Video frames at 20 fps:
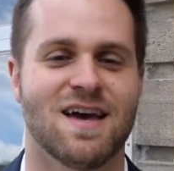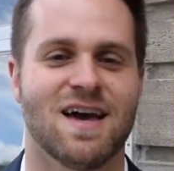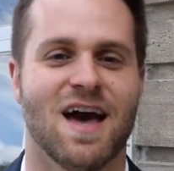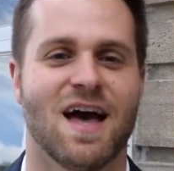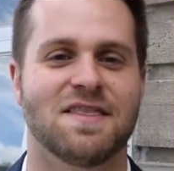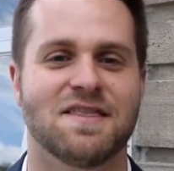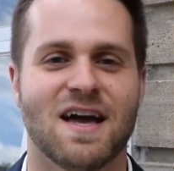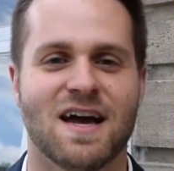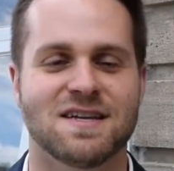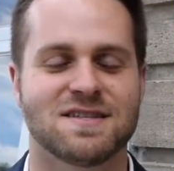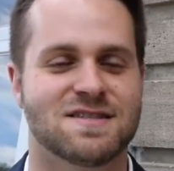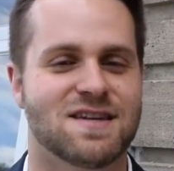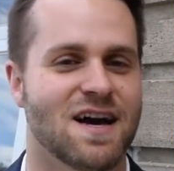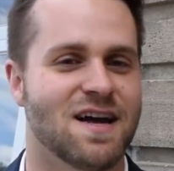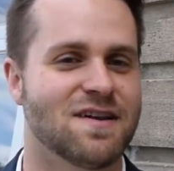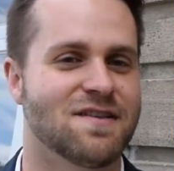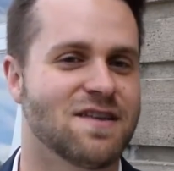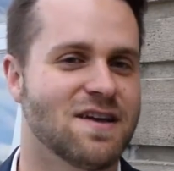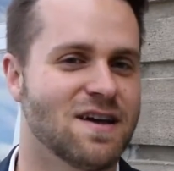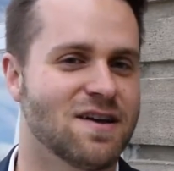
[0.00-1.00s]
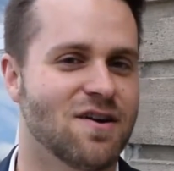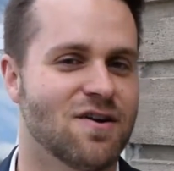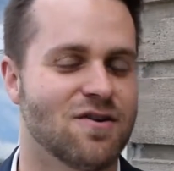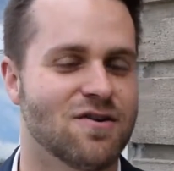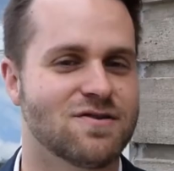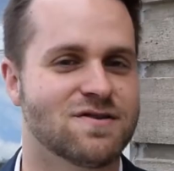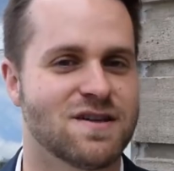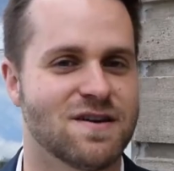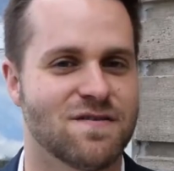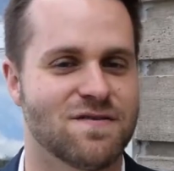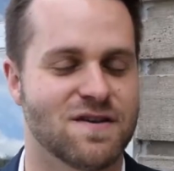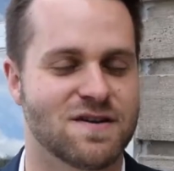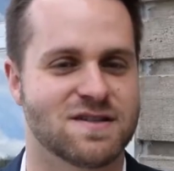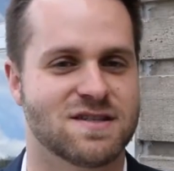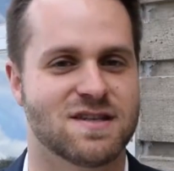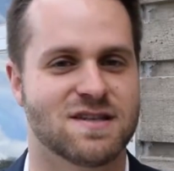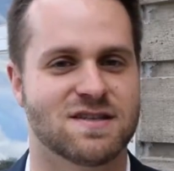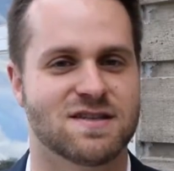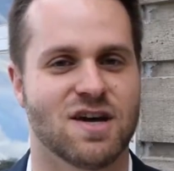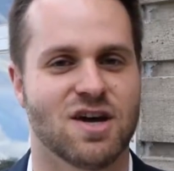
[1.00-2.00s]
And that's kind of the NRO
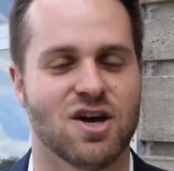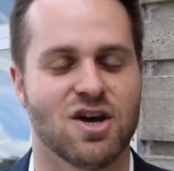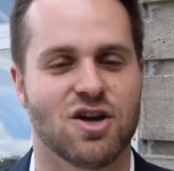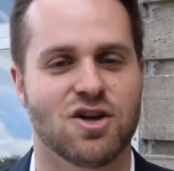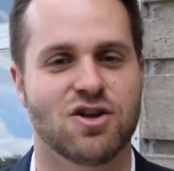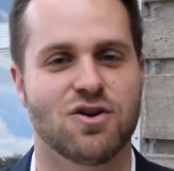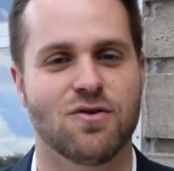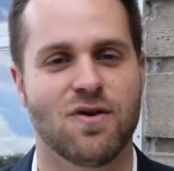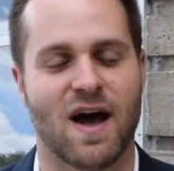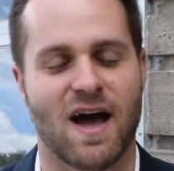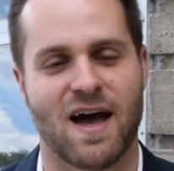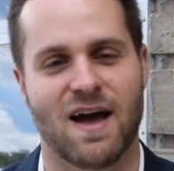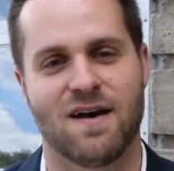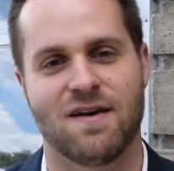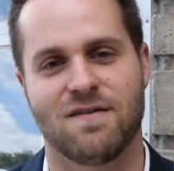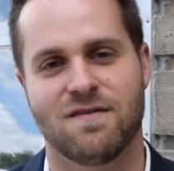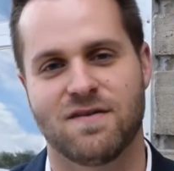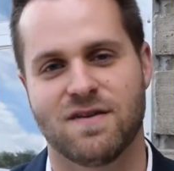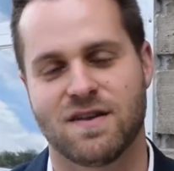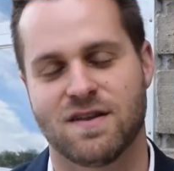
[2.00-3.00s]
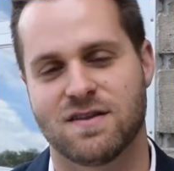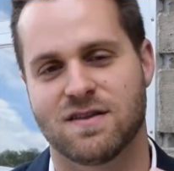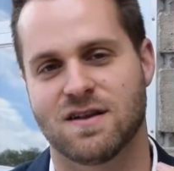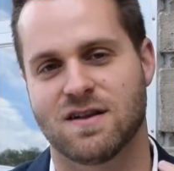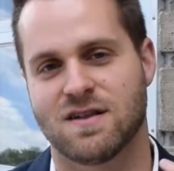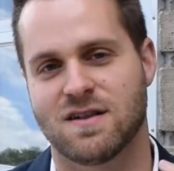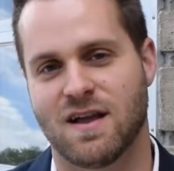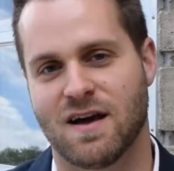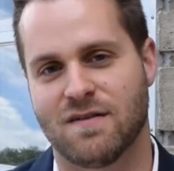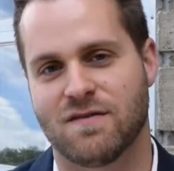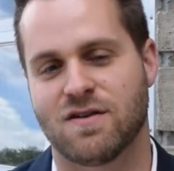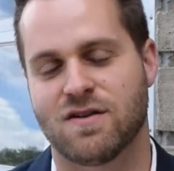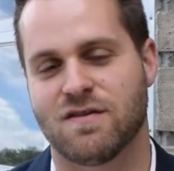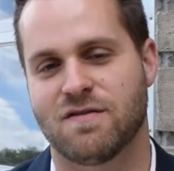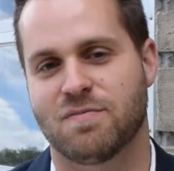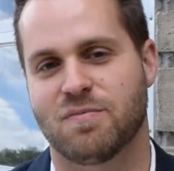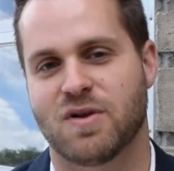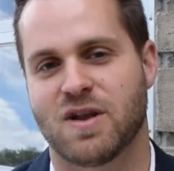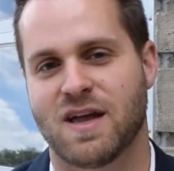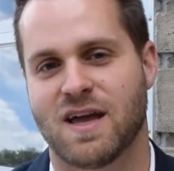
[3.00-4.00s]
difference, is you have the level
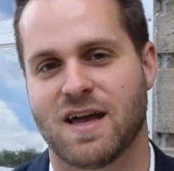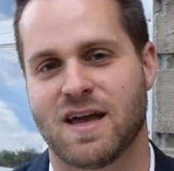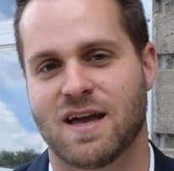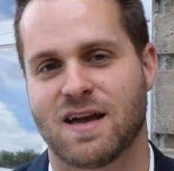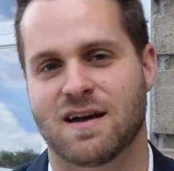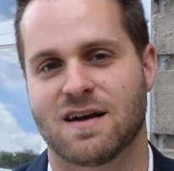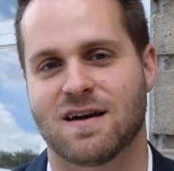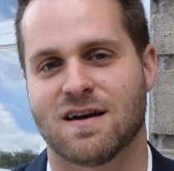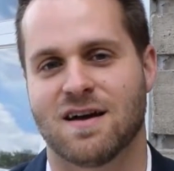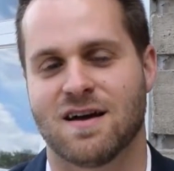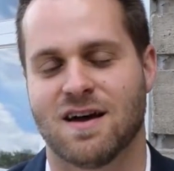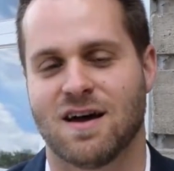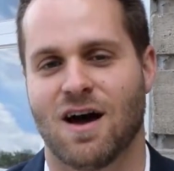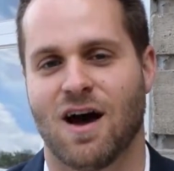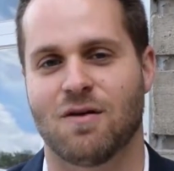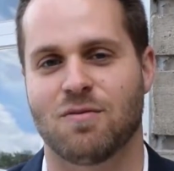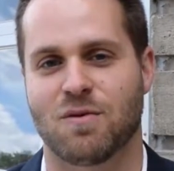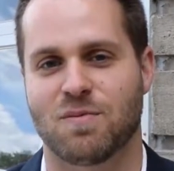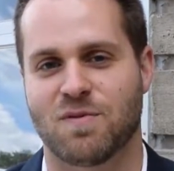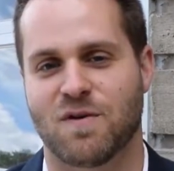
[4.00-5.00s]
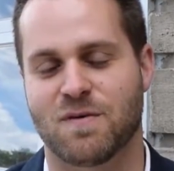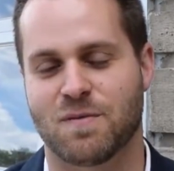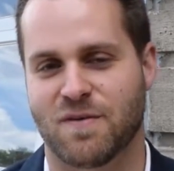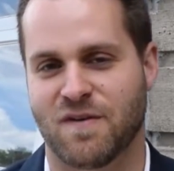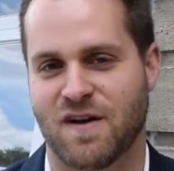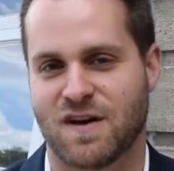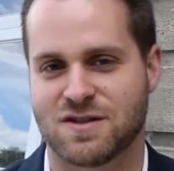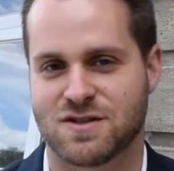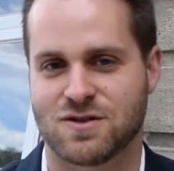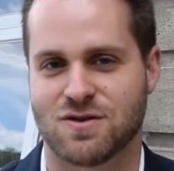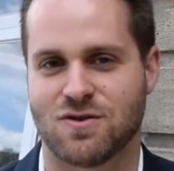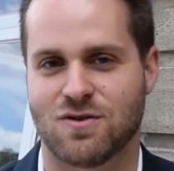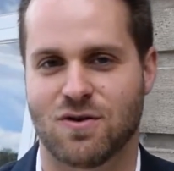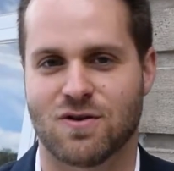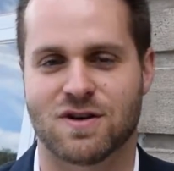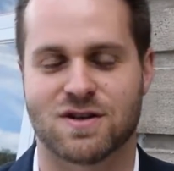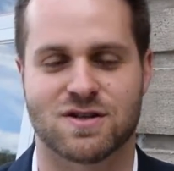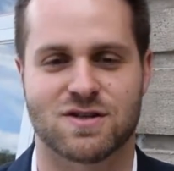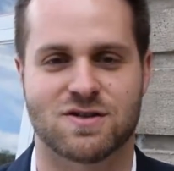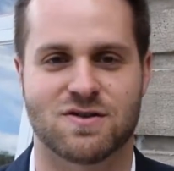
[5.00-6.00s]
of playing of a professional
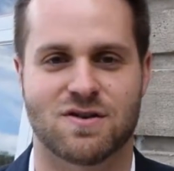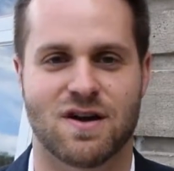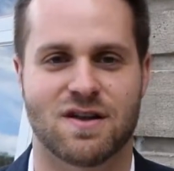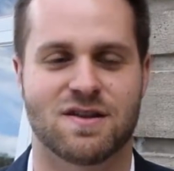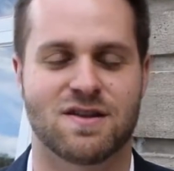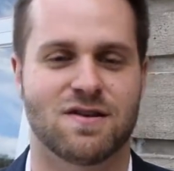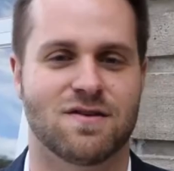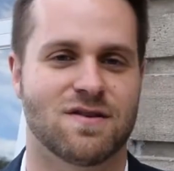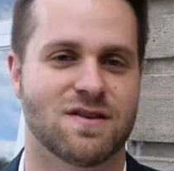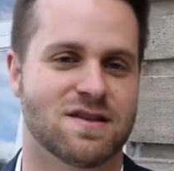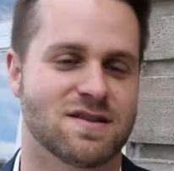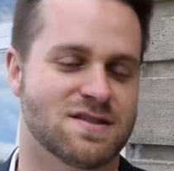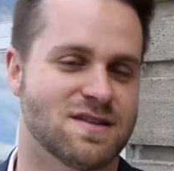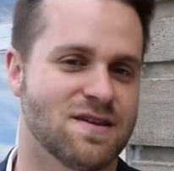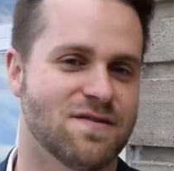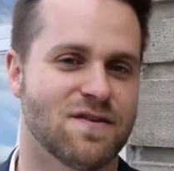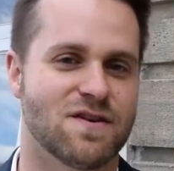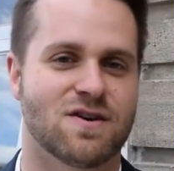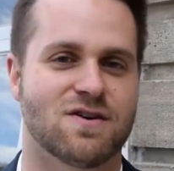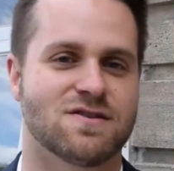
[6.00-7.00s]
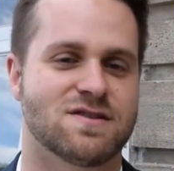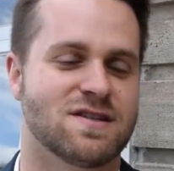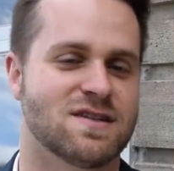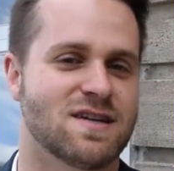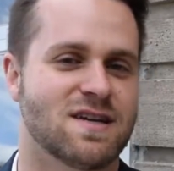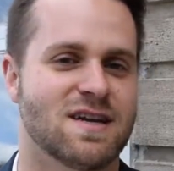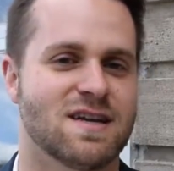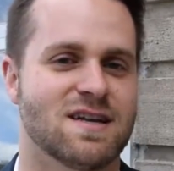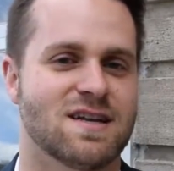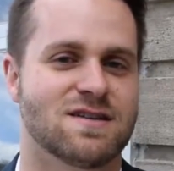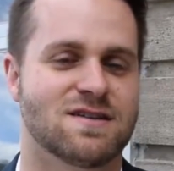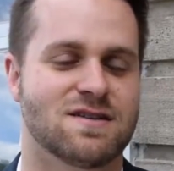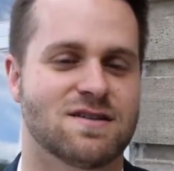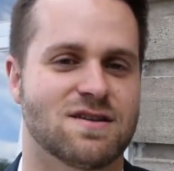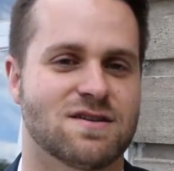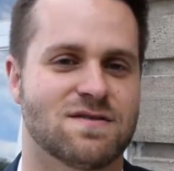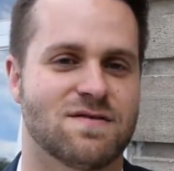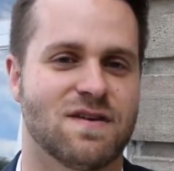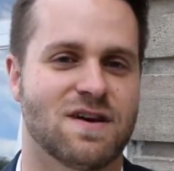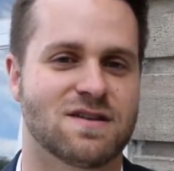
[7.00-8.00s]
orchestra. You know, the difficulty to get into
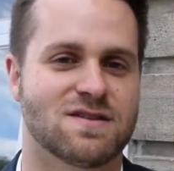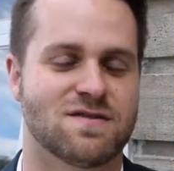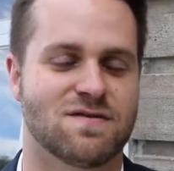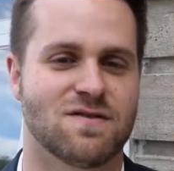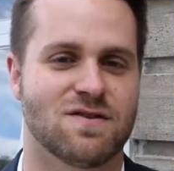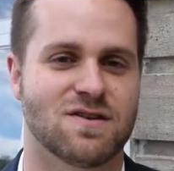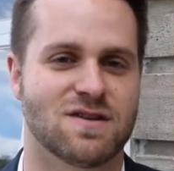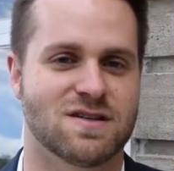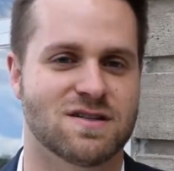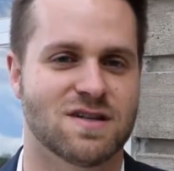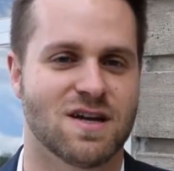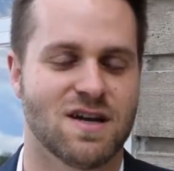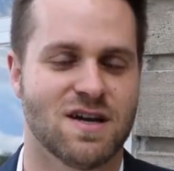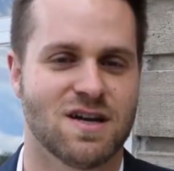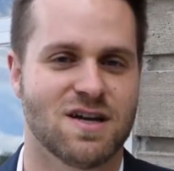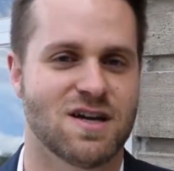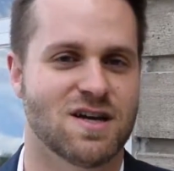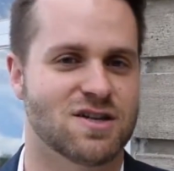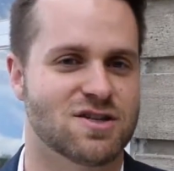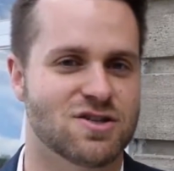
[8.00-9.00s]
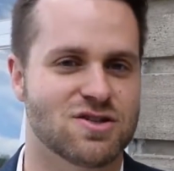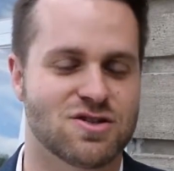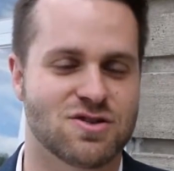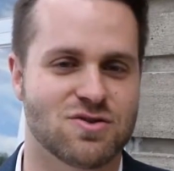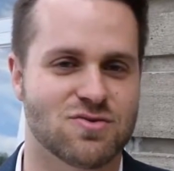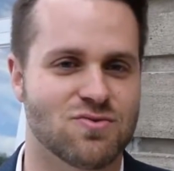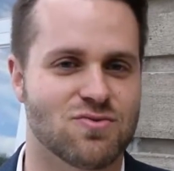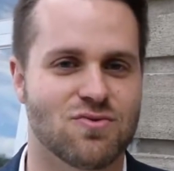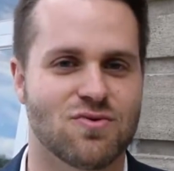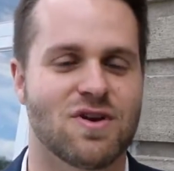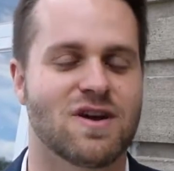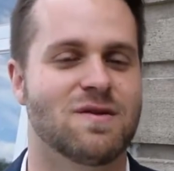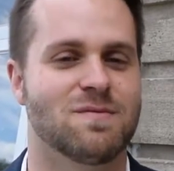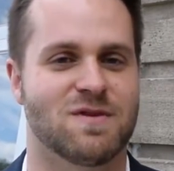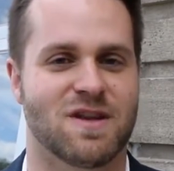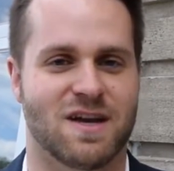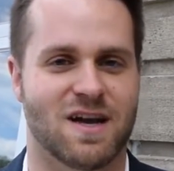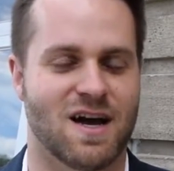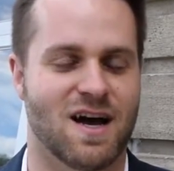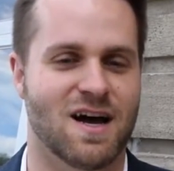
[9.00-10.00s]
this festival is
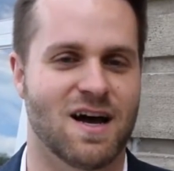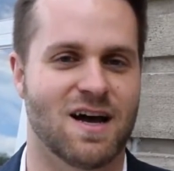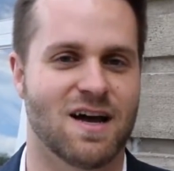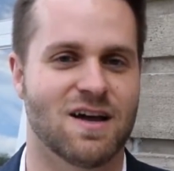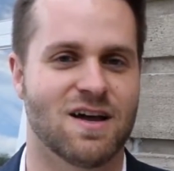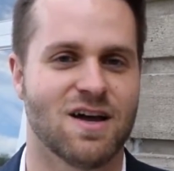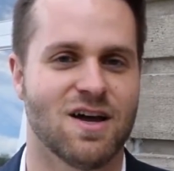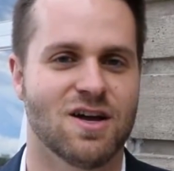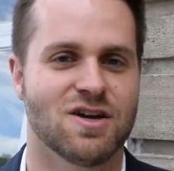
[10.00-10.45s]
extremely high.